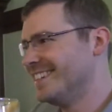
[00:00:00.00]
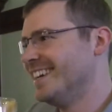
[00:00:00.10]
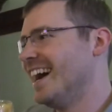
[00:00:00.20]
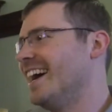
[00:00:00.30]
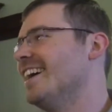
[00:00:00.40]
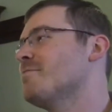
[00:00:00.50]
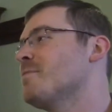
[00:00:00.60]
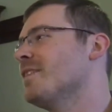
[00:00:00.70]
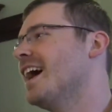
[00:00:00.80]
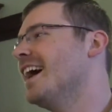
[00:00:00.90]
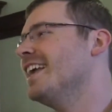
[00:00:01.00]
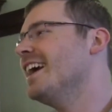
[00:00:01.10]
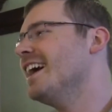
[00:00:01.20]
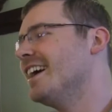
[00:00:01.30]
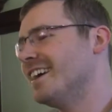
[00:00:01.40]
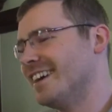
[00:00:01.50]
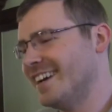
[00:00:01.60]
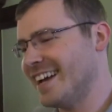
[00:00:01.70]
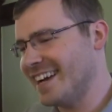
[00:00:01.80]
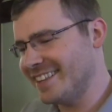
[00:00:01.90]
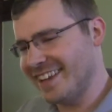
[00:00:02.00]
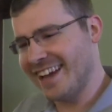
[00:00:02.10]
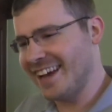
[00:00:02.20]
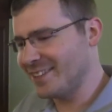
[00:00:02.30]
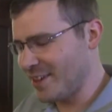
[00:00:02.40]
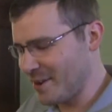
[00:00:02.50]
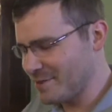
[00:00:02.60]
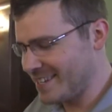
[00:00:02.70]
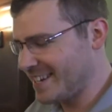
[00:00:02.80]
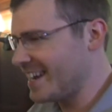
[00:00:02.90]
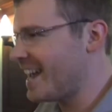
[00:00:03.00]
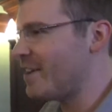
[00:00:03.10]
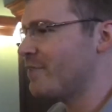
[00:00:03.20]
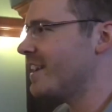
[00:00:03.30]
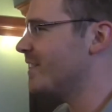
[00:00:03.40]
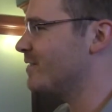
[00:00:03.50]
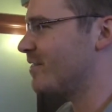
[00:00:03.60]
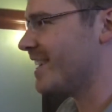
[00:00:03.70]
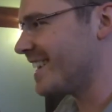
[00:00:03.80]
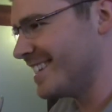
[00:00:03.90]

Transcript: no, you don't want to drink it. Yeah. I thought I was getting a caffeinated drink.